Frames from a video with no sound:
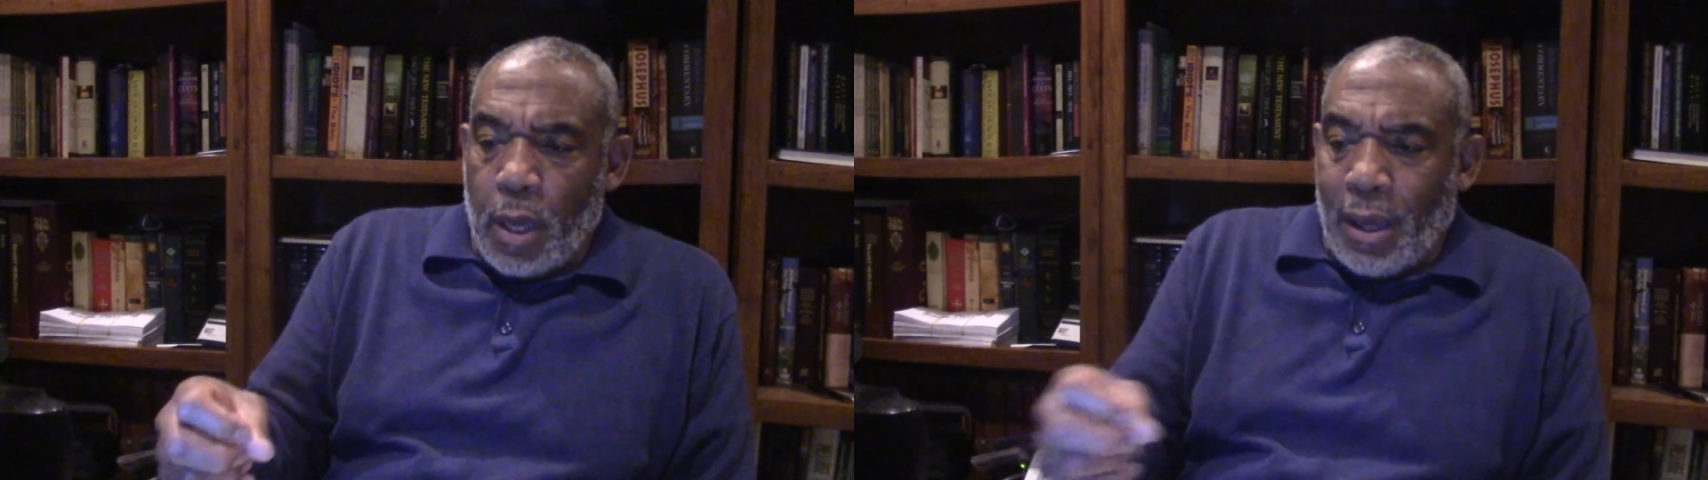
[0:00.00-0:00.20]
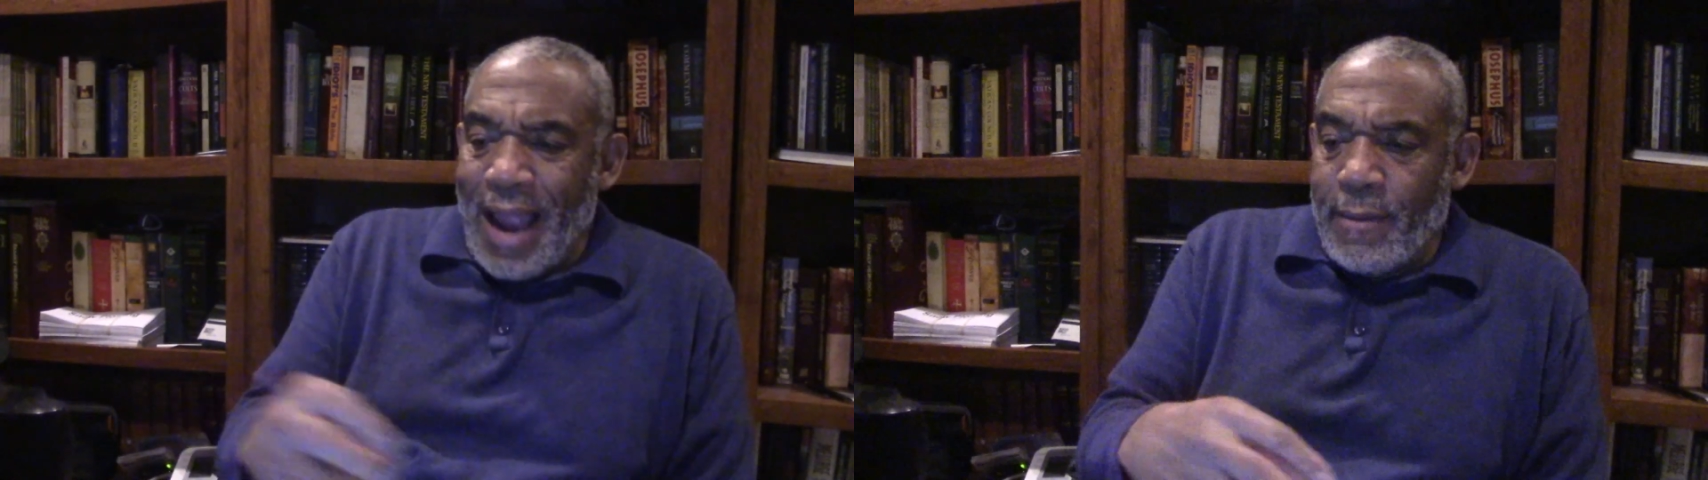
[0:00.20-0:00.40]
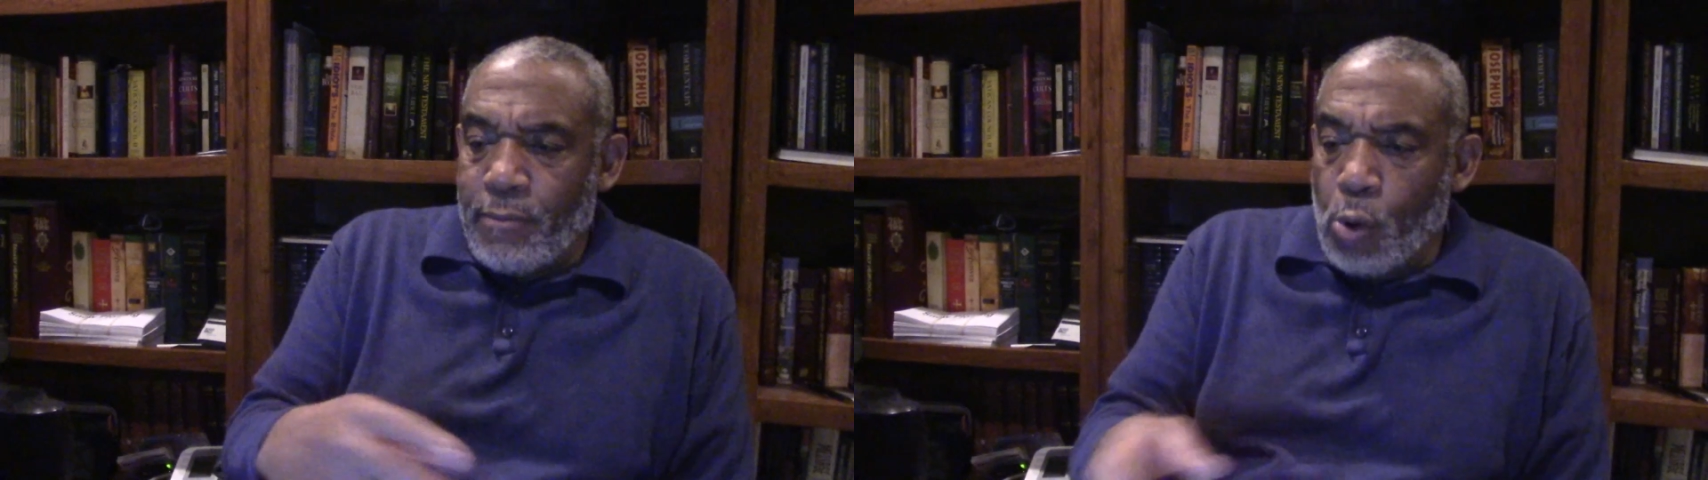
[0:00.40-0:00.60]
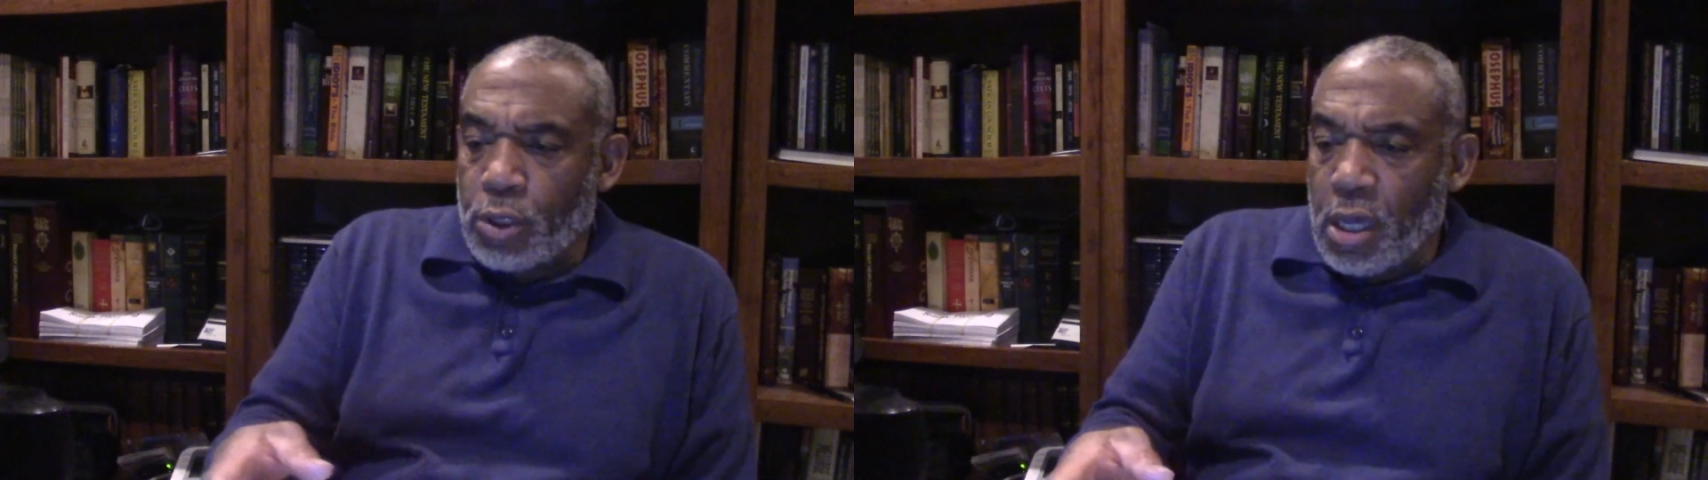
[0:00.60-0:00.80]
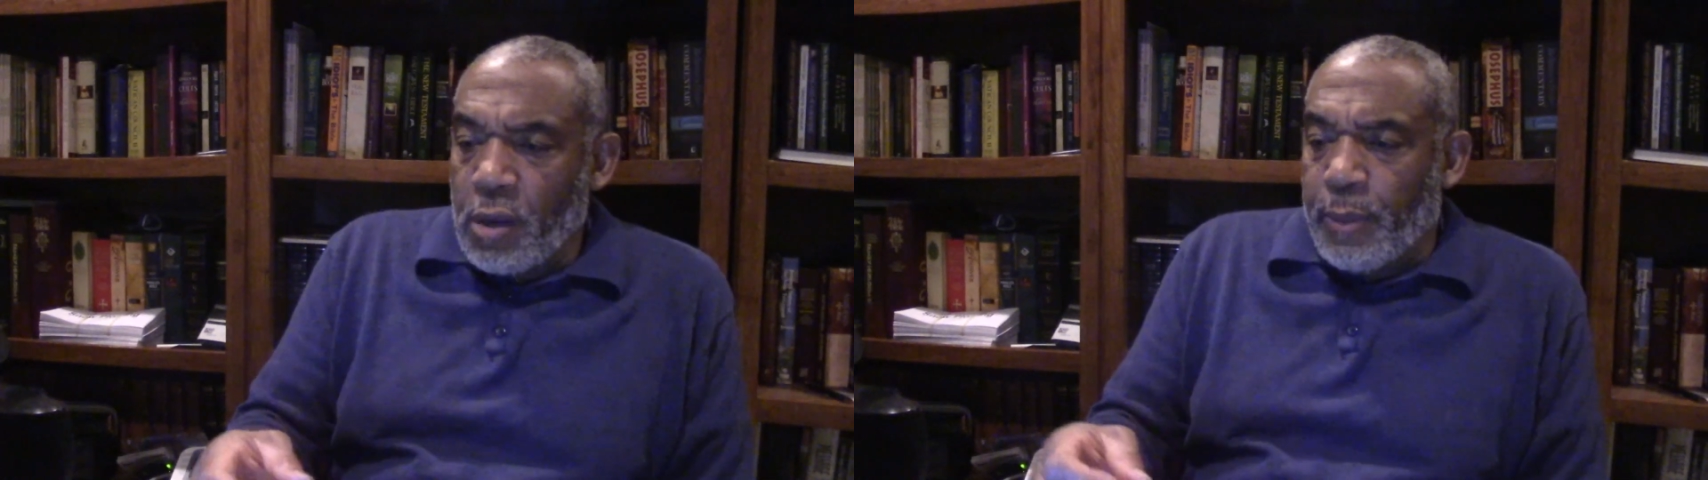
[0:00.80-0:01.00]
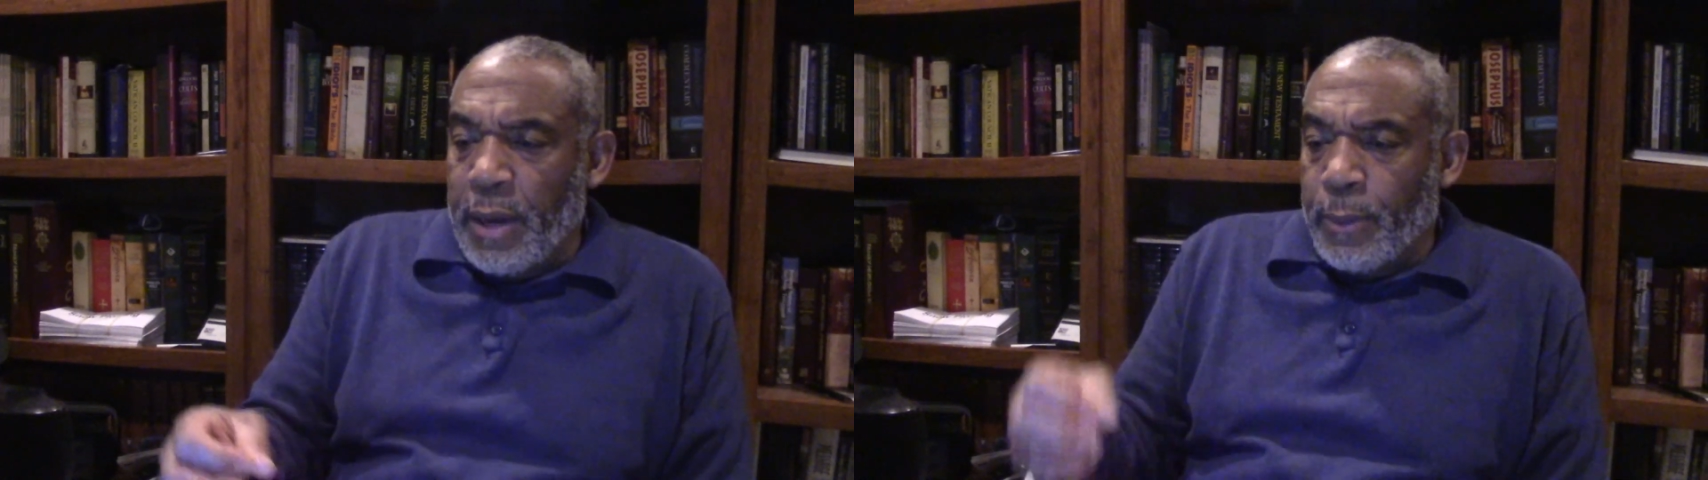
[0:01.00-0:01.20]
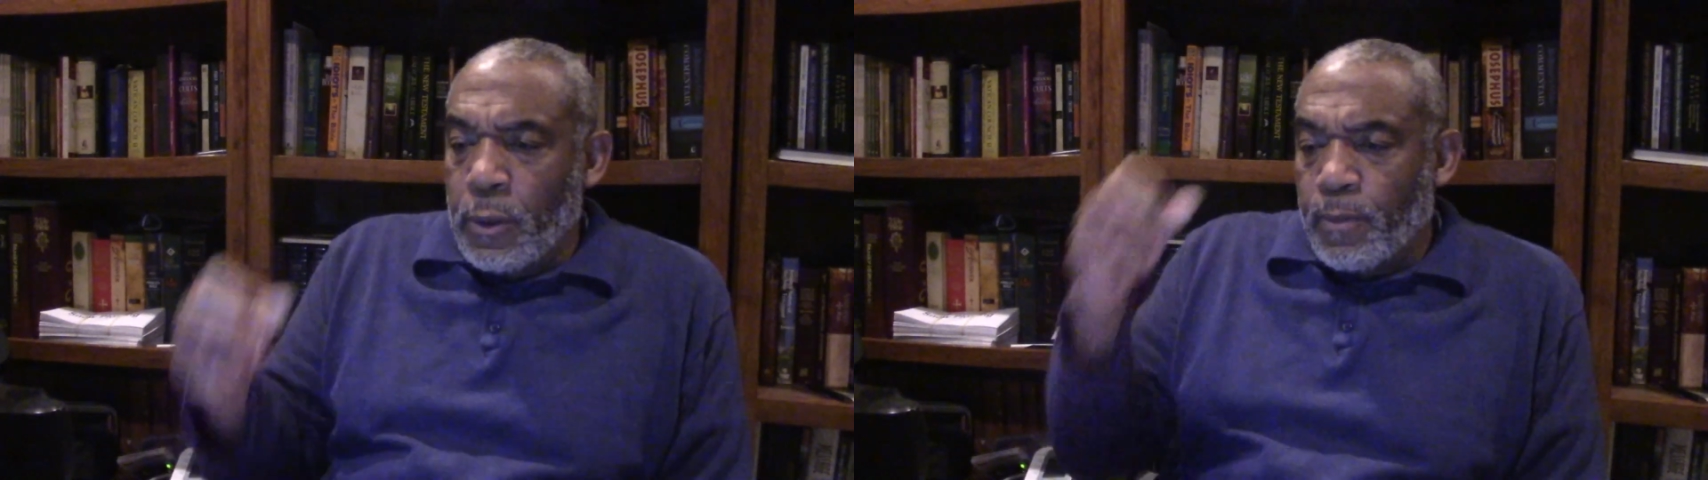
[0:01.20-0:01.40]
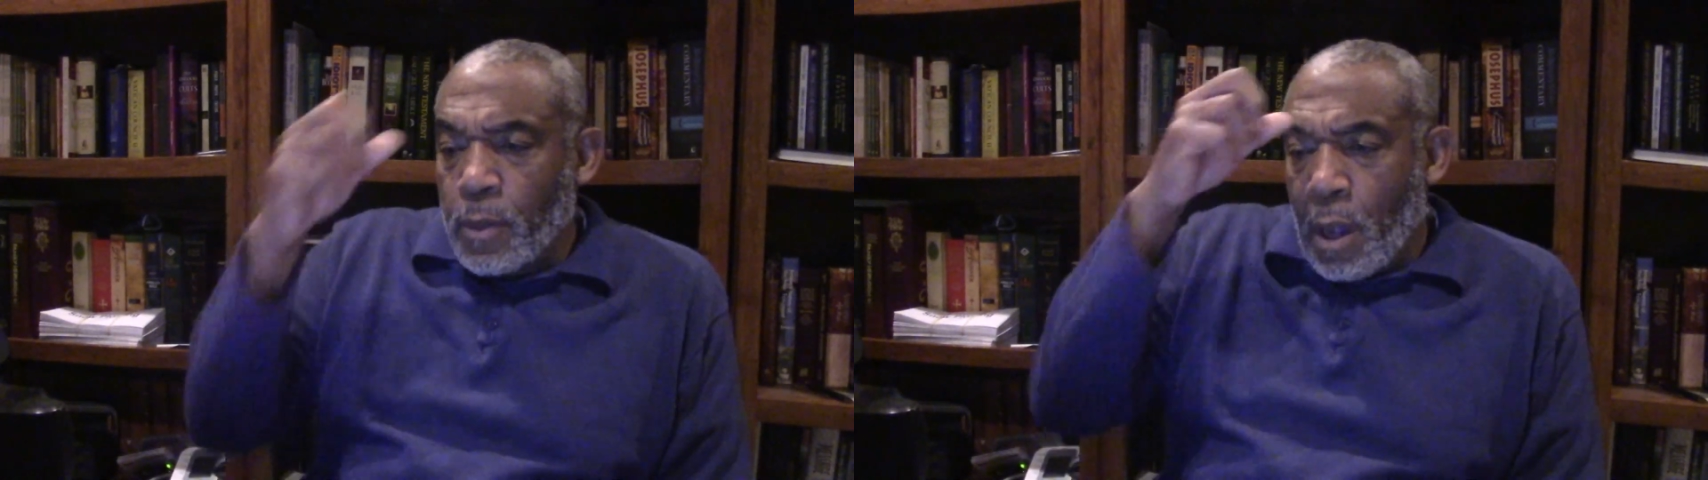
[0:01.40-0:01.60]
like most other people,